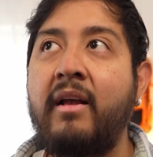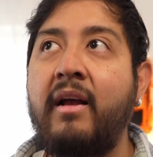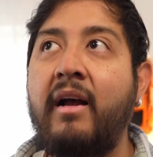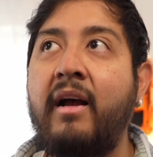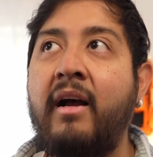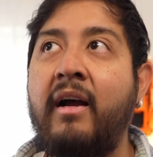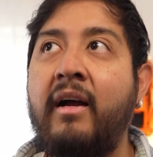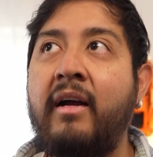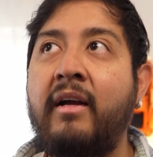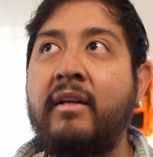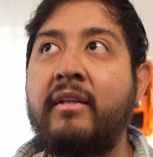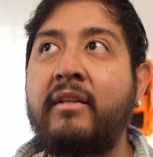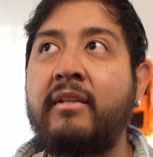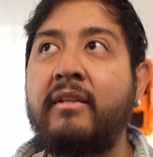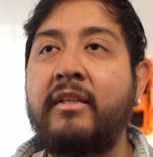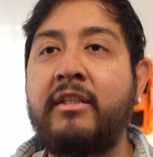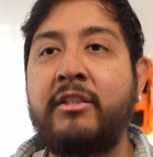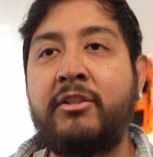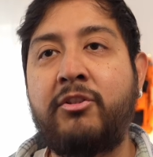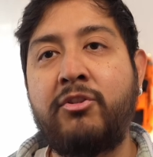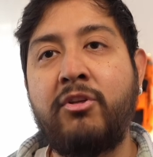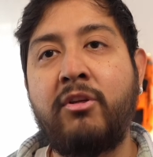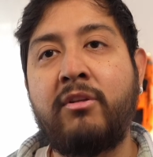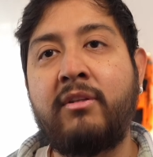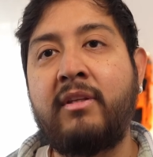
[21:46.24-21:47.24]
And
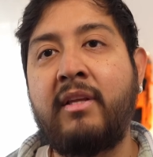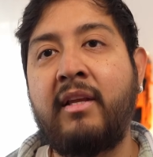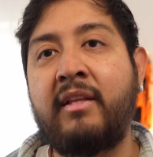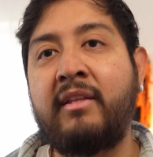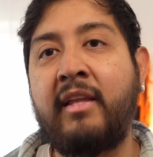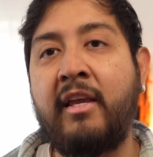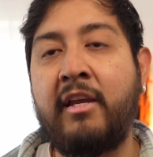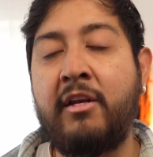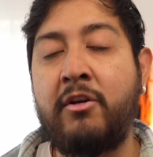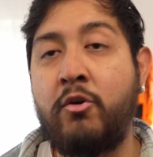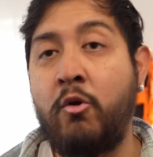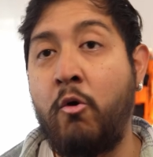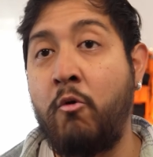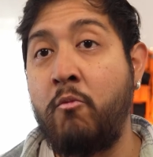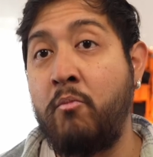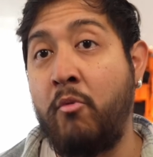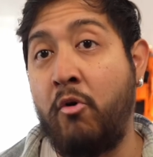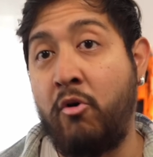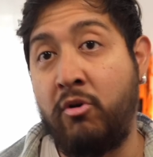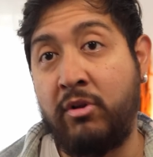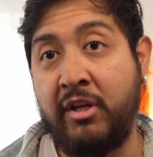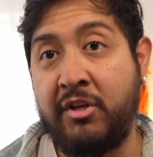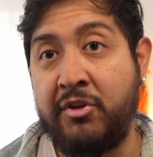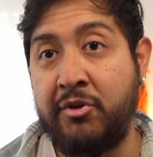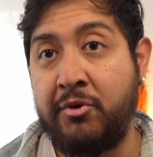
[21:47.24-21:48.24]
it's not that they know
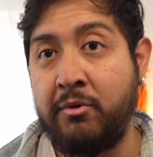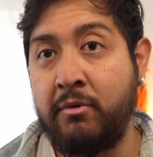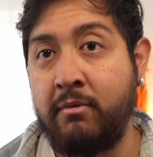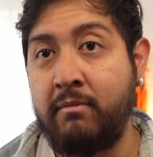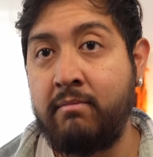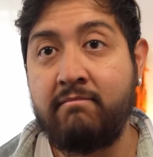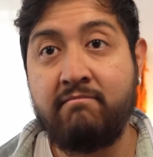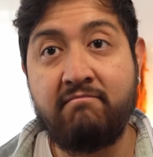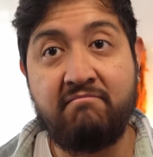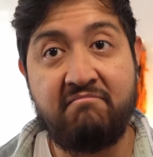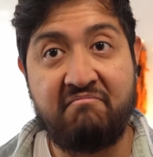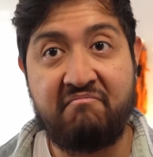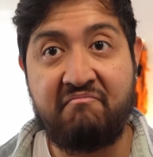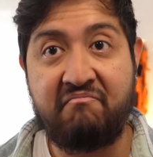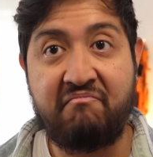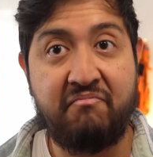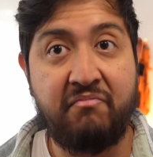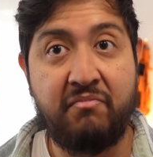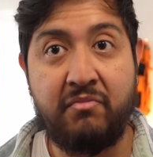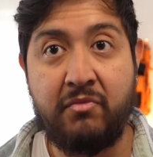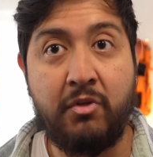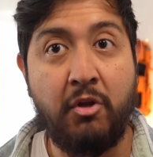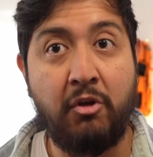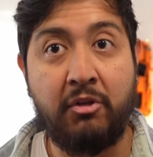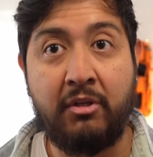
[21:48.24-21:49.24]
more than you,
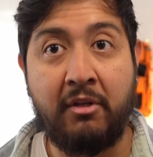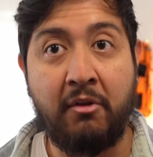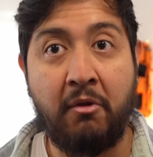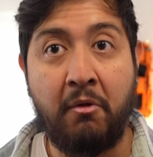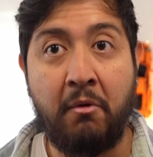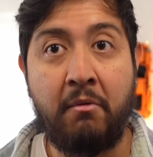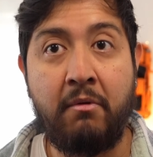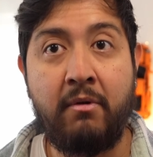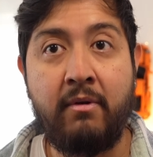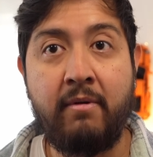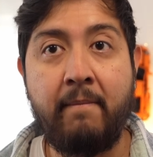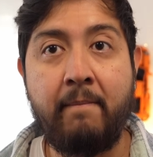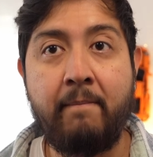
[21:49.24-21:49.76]
not at all.